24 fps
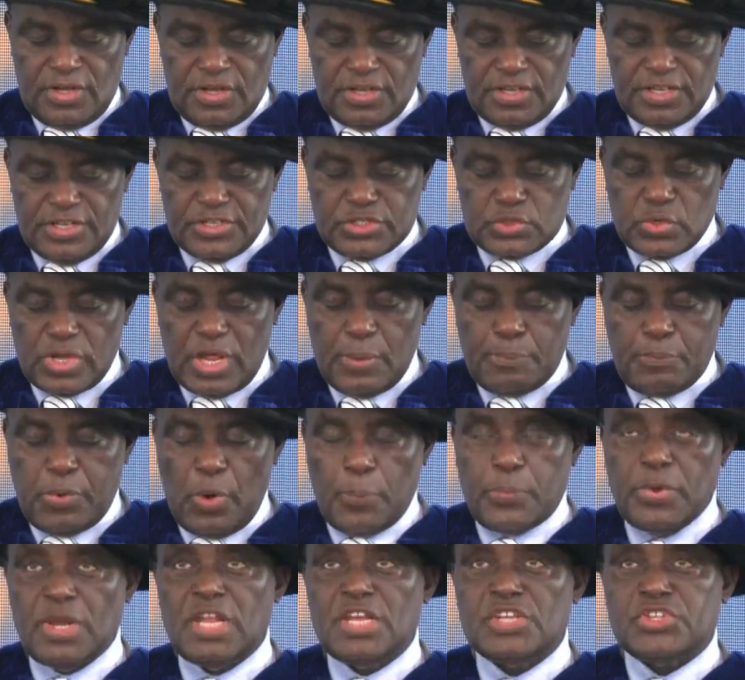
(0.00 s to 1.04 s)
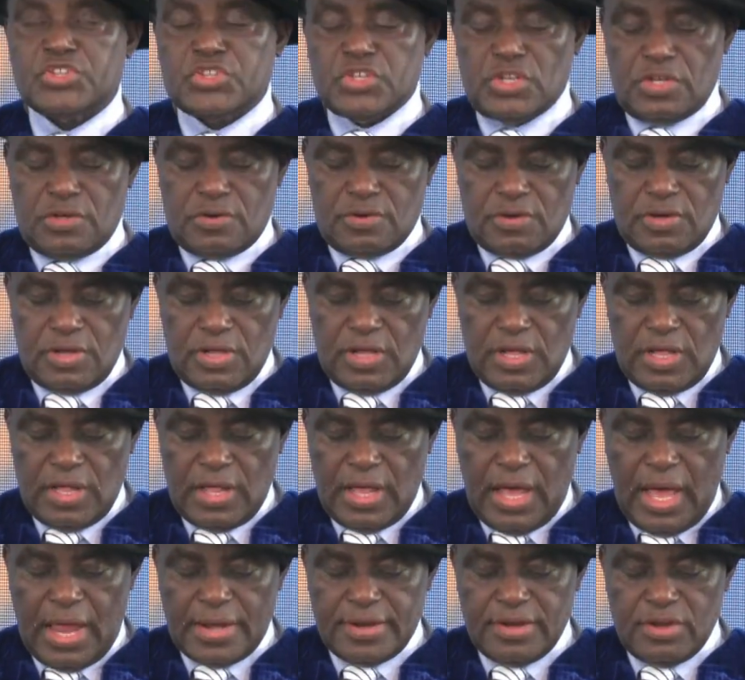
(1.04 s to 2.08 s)
in student population
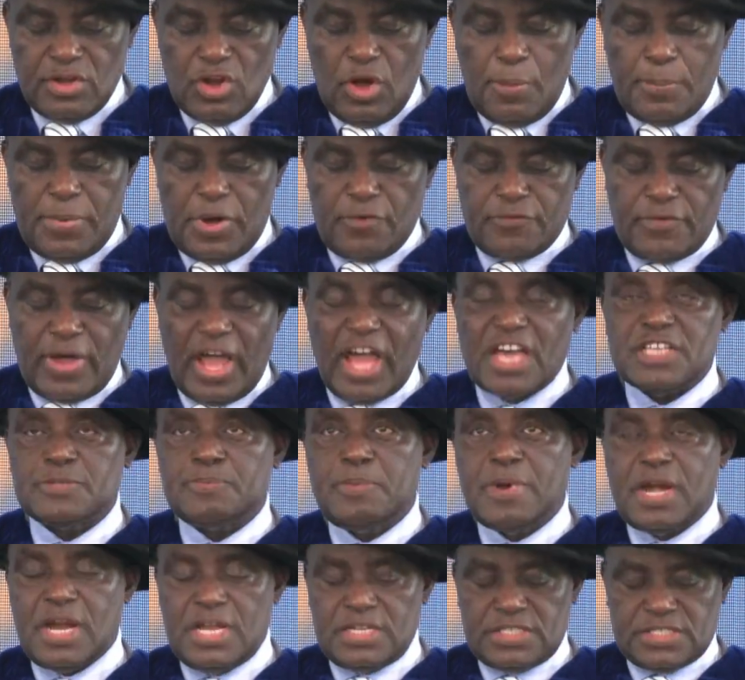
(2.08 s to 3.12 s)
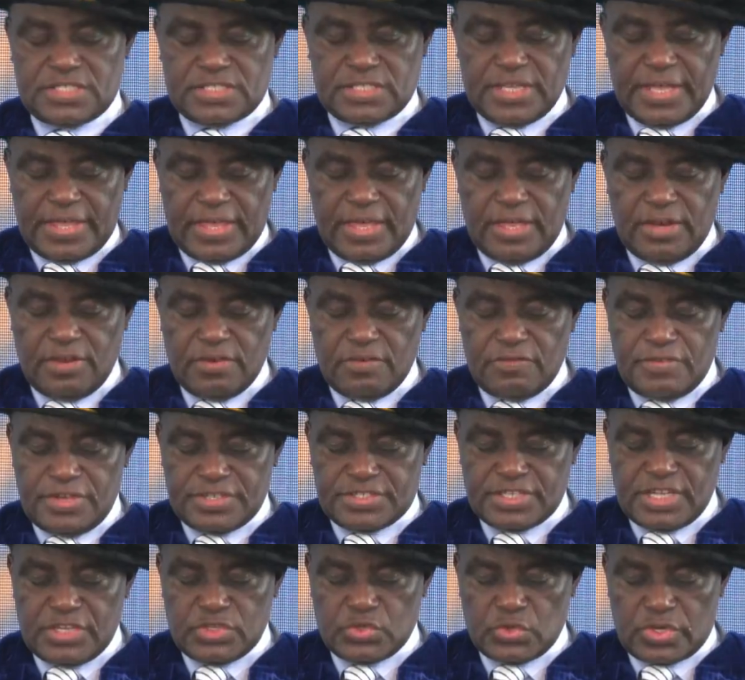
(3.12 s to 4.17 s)
and the number of aspirants seeking
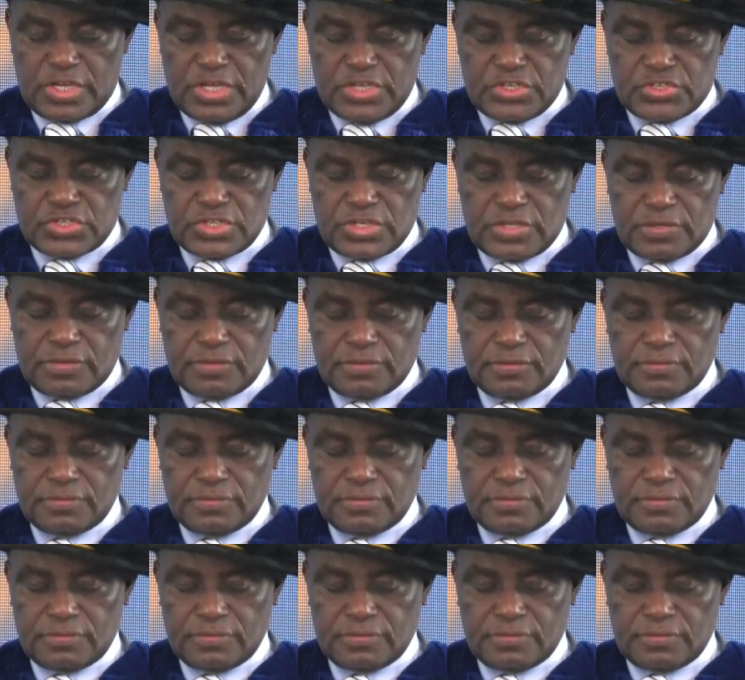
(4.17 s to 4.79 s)
university education.